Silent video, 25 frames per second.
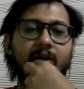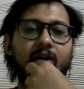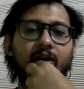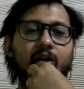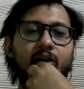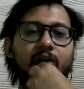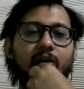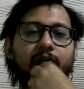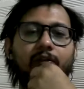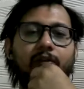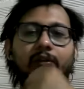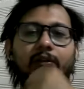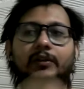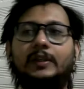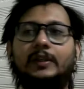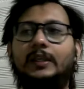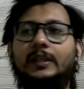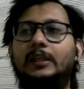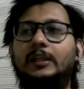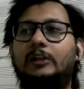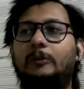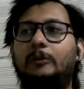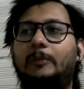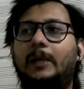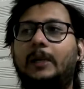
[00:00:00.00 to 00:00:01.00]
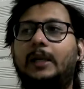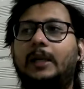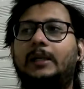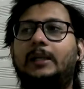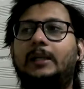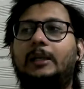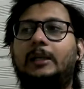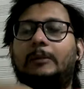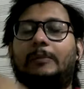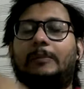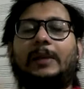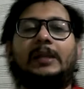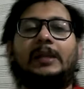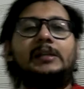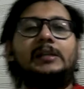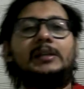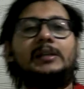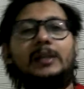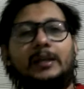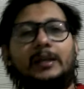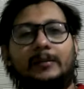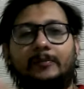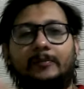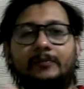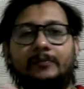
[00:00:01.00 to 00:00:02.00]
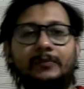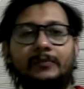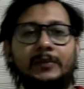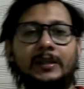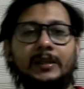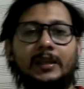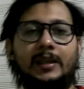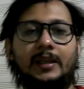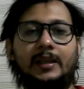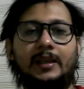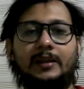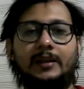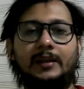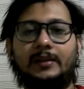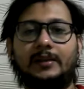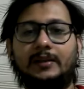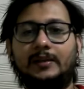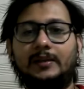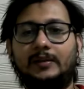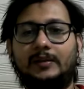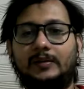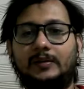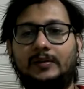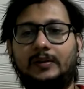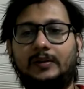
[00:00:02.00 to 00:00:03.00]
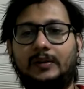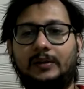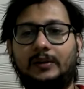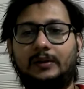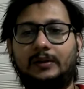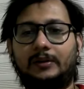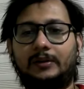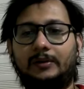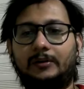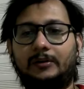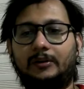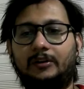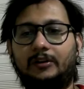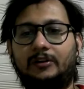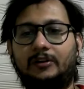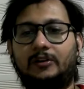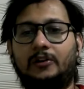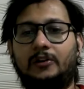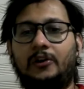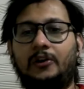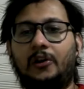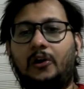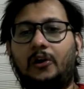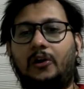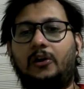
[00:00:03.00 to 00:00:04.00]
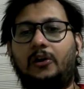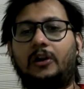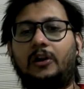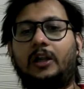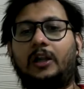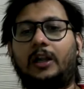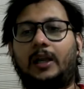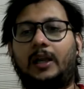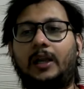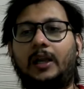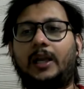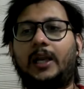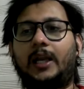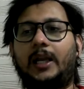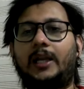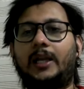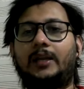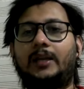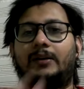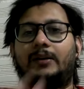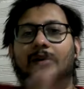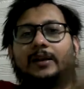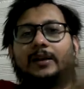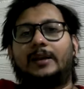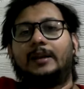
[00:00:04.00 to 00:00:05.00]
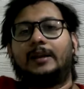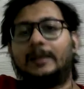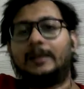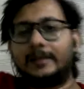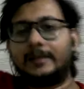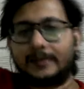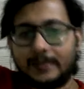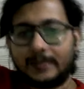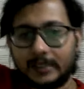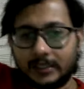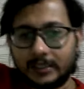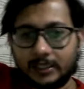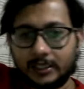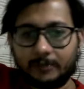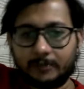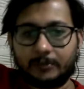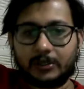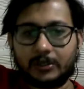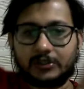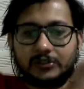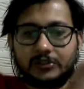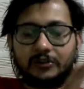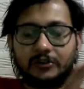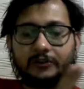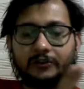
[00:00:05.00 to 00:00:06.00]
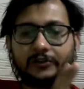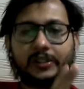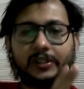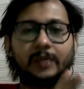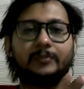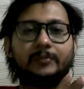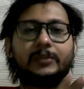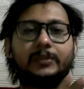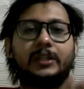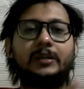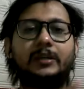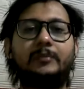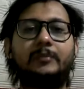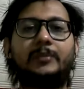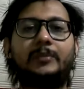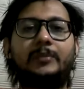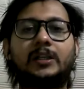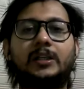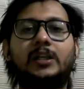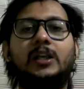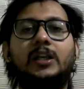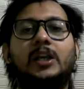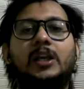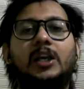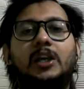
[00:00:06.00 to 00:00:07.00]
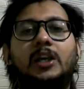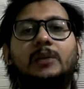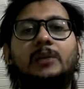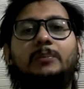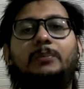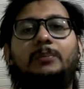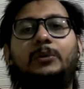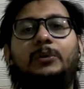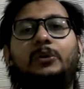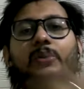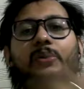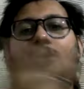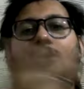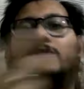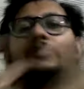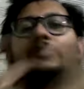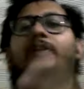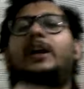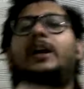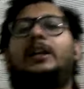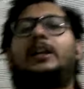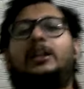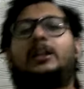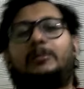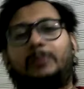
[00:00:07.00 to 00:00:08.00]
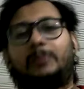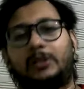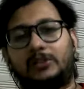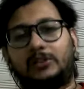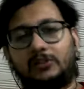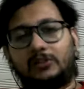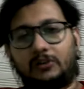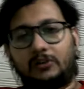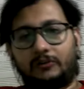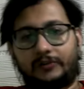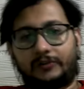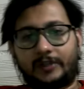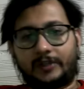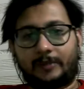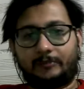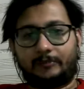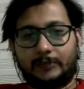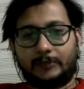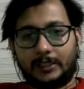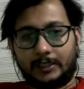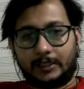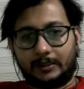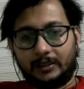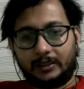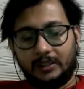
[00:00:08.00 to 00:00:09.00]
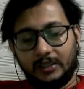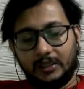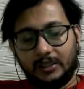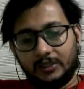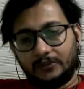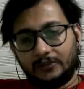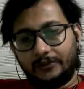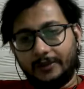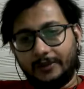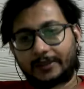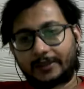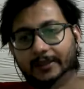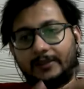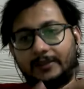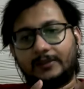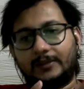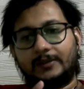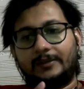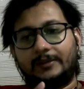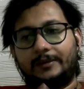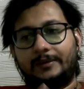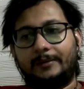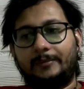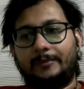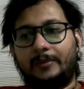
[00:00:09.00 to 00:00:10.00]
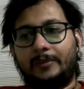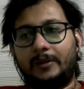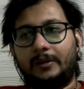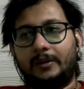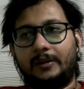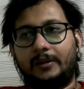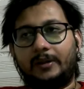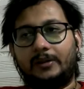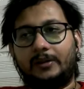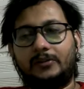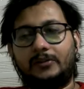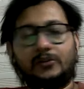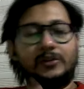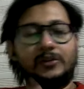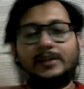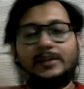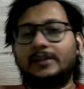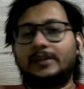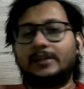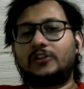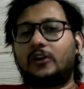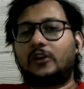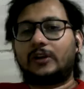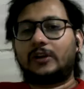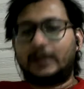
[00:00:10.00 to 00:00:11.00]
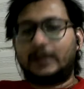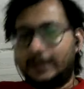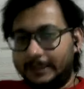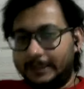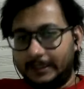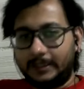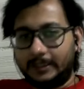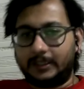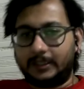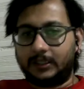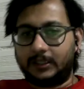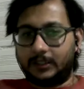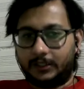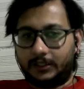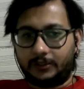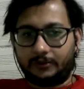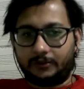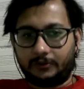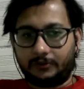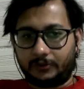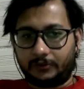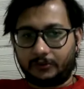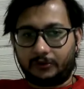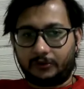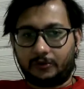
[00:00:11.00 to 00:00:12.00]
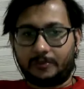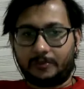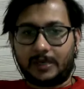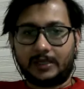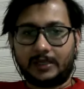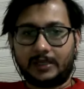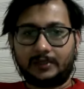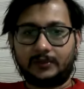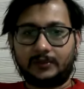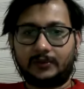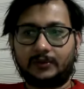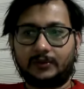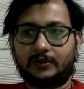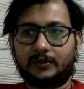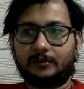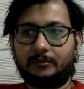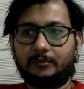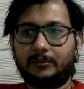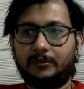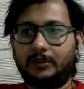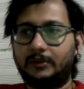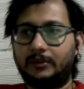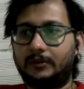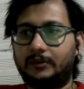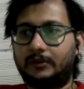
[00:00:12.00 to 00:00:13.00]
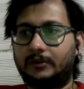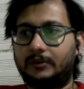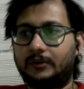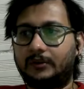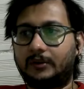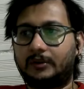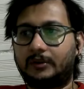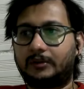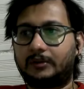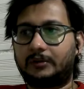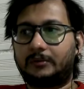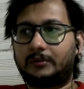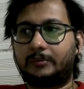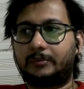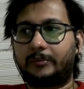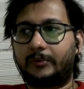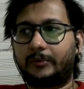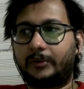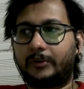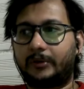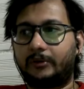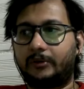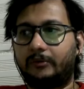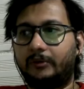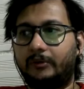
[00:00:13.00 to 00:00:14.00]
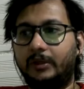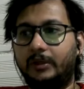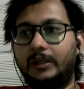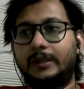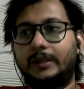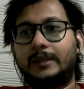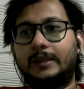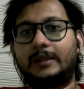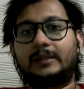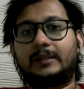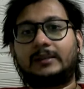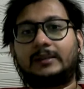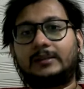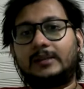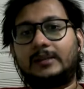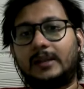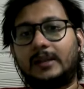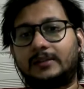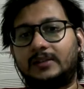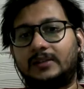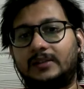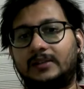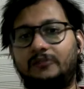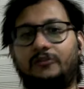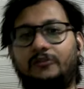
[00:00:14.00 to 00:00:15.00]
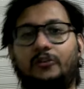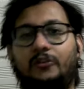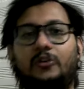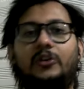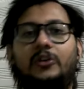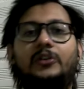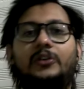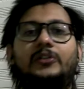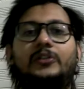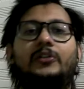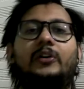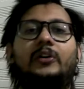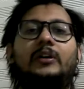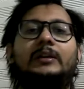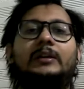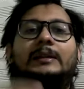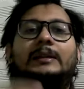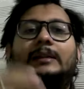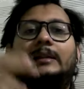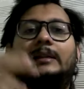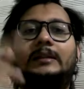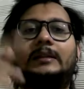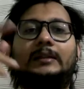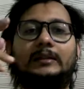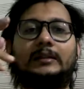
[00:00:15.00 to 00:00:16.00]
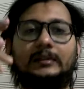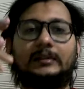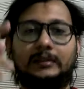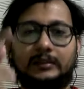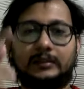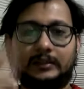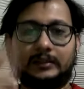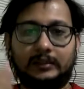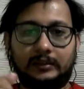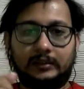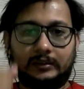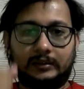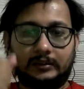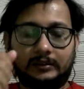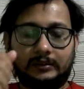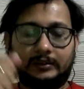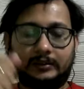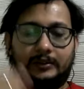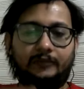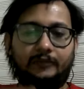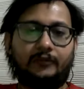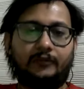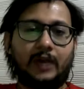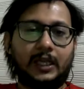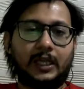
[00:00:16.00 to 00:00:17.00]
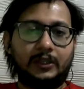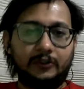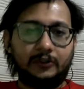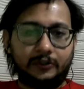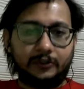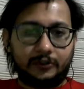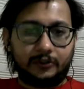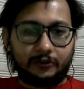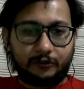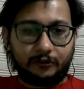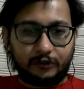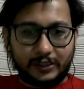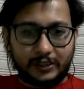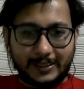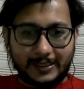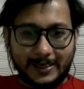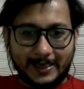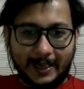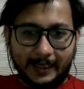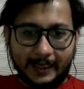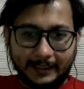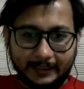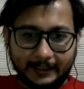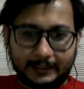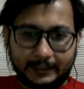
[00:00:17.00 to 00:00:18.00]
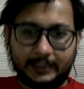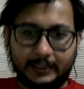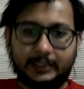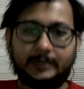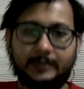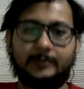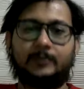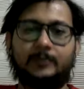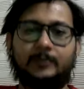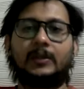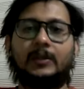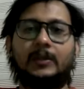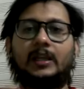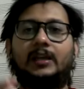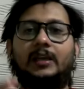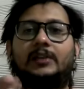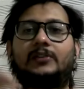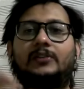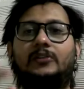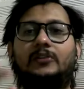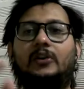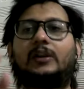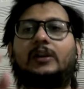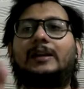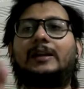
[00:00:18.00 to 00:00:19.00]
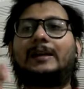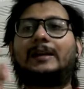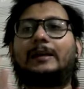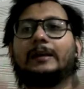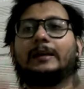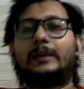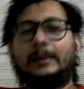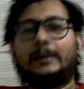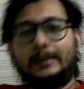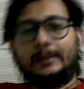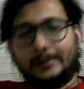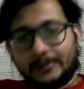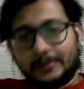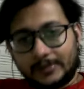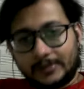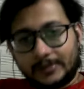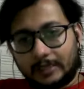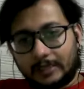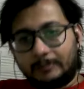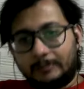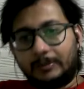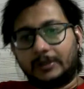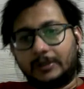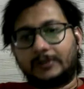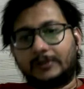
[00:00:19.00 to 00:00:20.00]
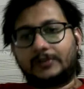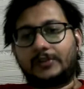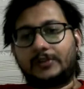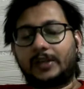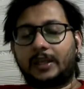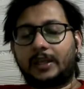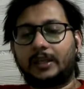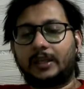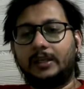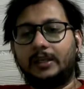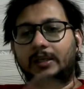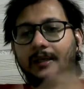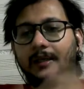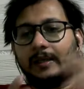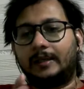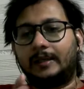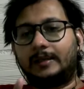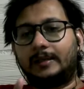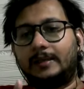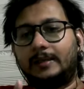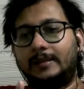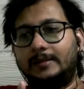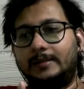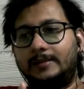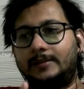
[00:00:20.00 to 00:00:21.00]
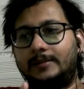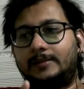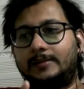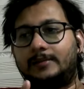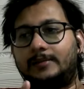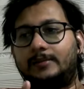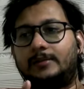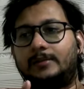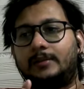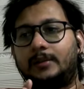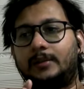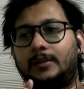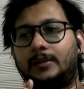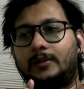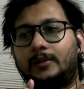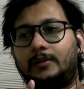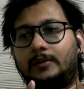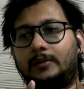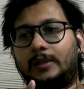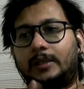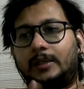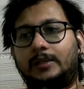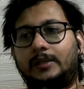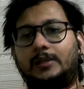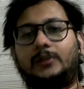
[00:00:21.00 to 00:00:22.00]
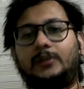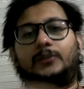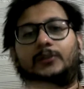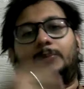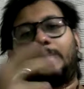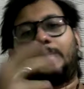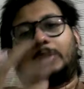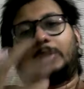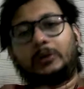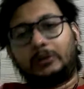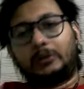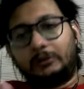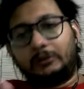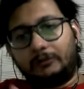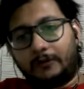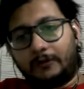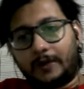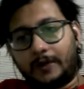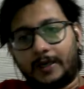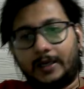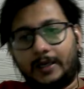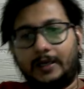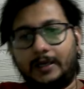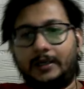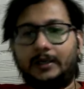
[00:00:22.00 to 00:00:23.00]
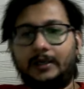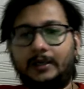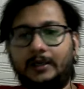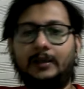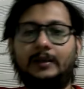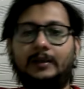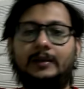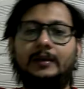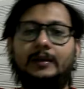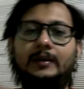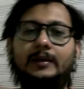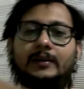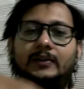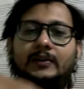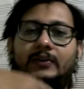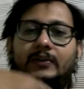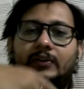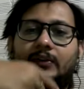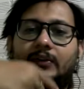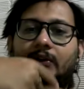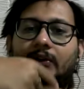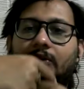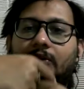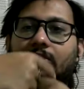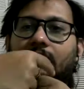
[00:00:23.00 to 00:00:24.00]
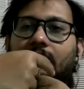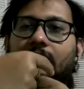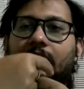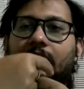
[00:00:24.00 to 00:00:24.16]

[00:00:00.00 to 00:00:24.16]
If you see romantic painting, it is not a realistic depiction of something, but a beautified depiction of something. So it is not real. So romanticism is, it doesn't focus on the uh, values of reality. It's not realistic per se. It is, it is beautified. It is,